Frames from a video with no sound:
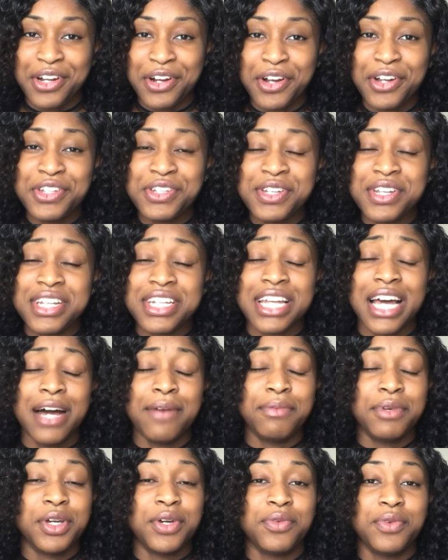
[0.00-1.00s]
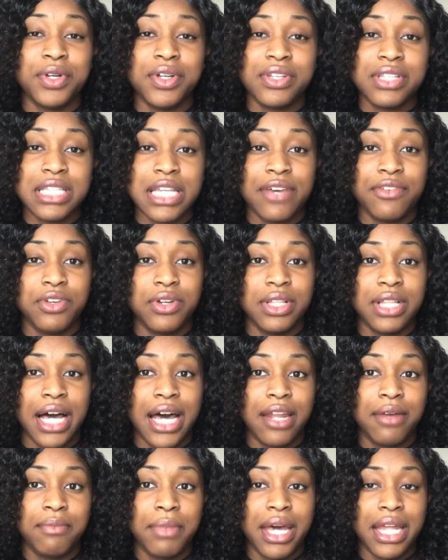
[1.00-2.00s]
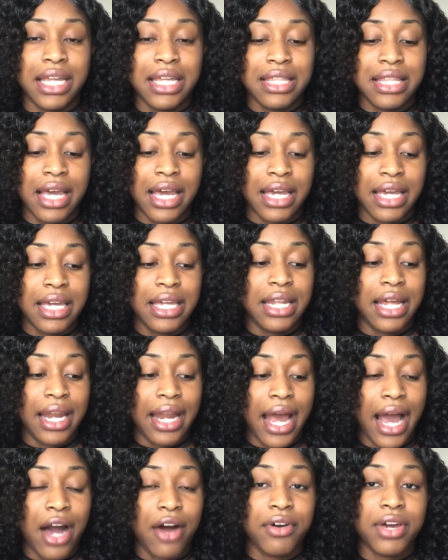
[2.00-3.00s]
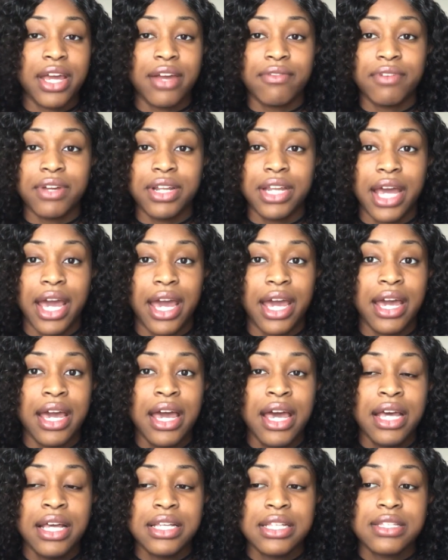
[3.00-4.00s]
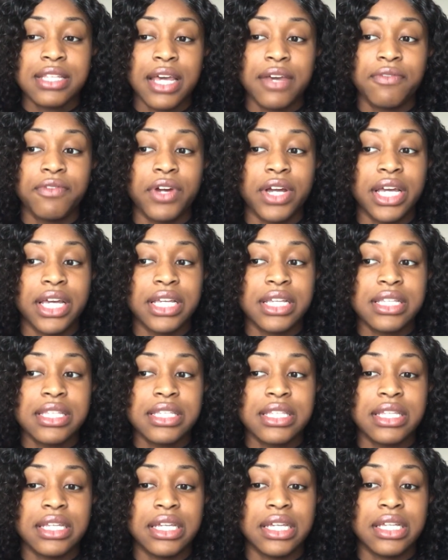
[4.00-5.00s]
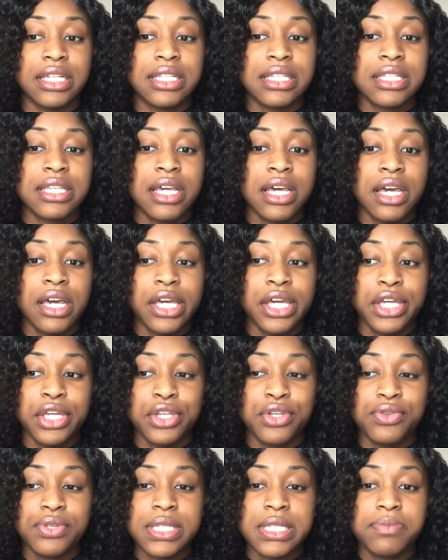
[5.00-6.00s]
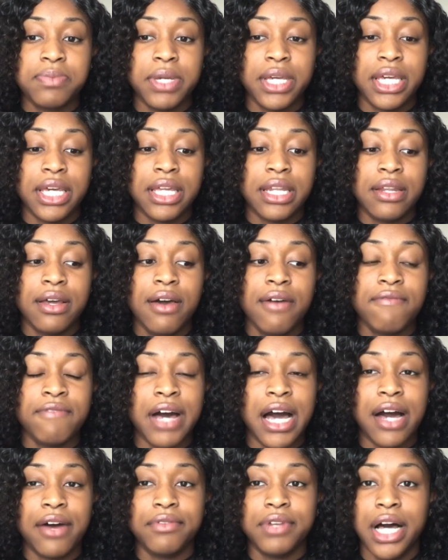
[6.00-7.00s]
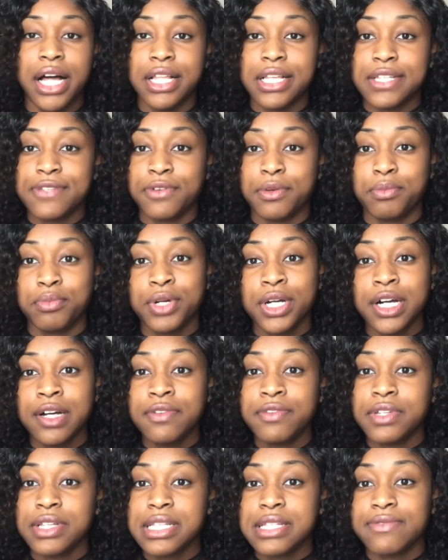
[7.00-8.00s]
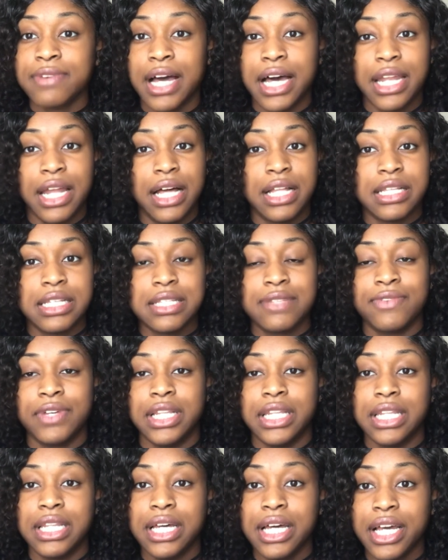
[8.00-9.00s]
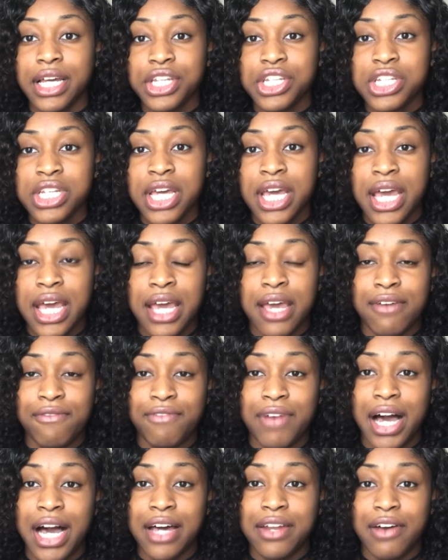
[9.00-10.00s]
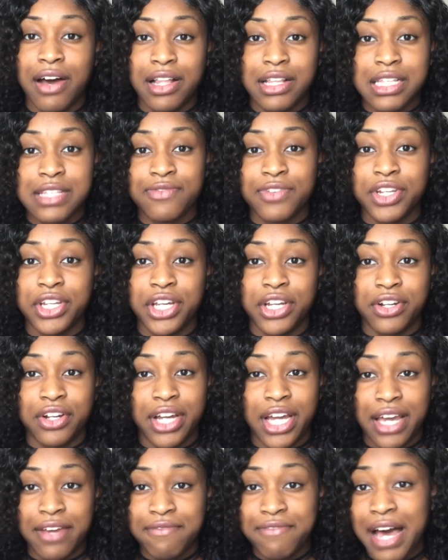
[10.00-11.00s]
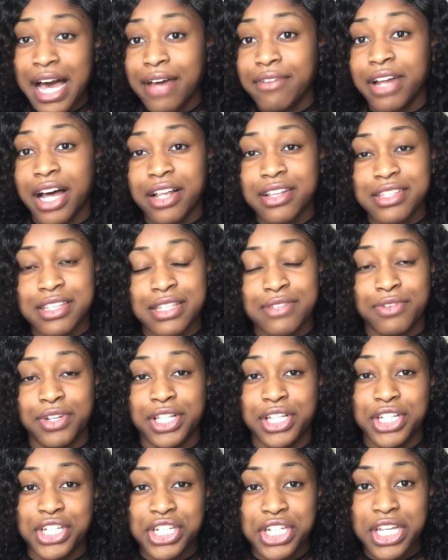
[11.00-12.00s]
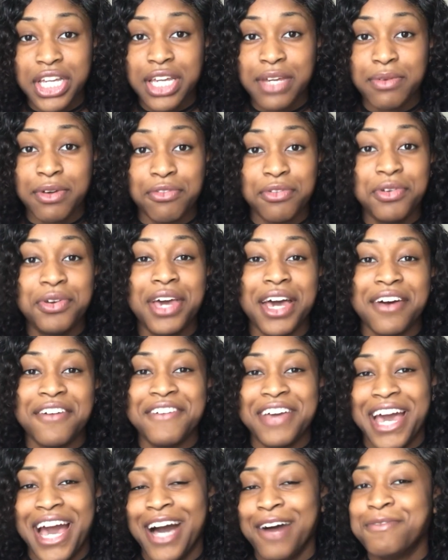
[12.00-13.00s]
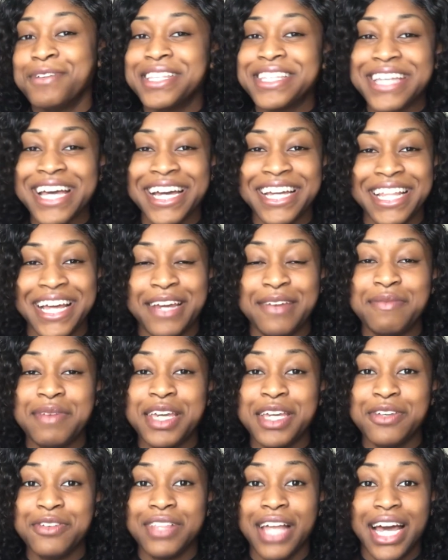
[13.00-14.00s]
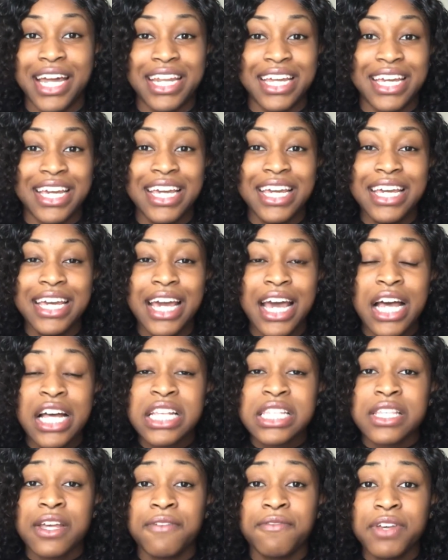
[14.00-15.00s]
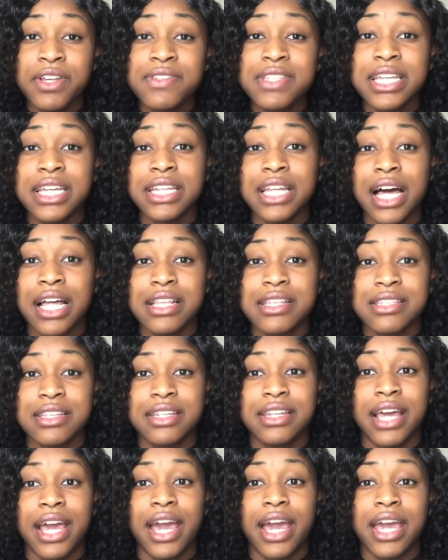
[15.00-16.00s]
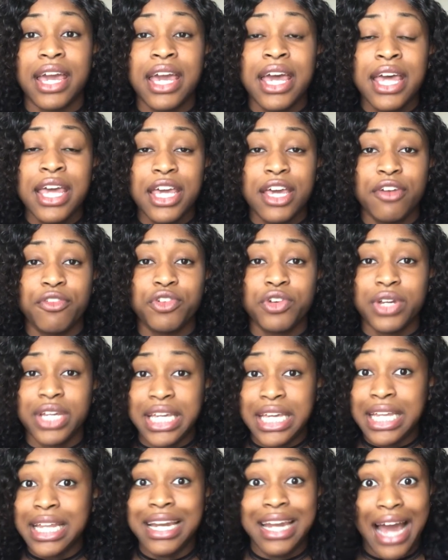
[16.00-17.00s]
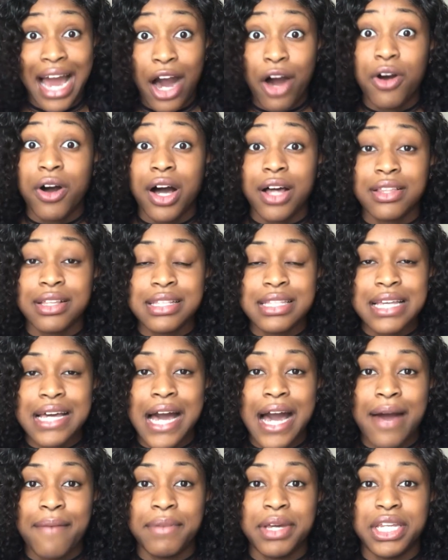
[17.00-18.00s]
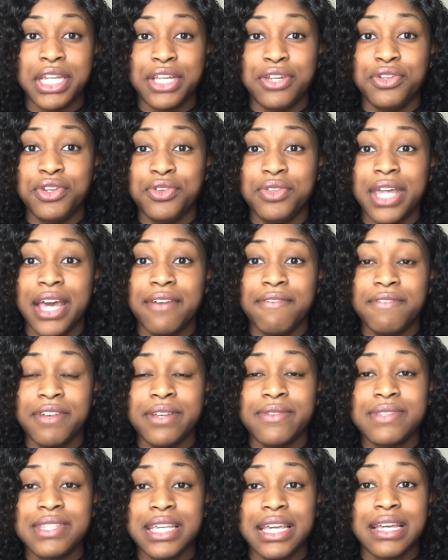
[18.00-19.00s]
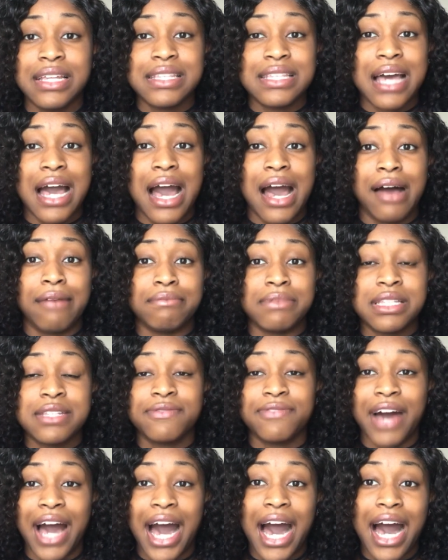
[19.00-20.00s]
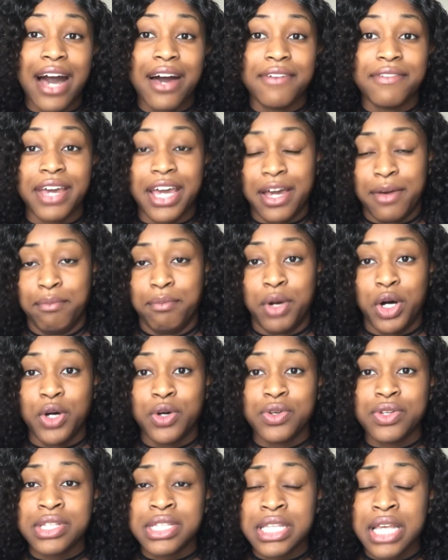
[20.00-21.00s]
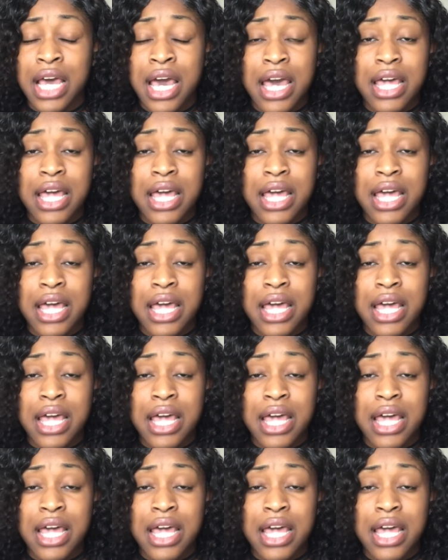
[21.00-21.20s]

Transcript: grocery shopping will save you a lot of money than eating out every day. Say for instance, you spend $5 for breakfast, $5 for lunch, and $5 for dinner. And $5 is really cheap if you have an appetite like me, you like to eat. So $15 a day if you're eating out all the time, and then you do that 15 times 5 at most,